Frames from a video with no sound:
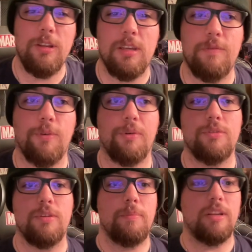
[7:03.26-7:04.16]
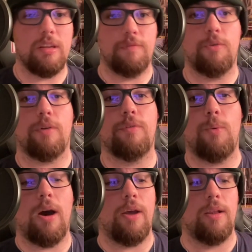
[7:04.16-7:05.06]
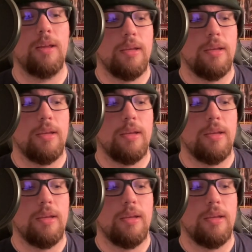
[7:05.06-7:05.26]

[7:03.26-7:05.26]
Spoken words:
looking for a while.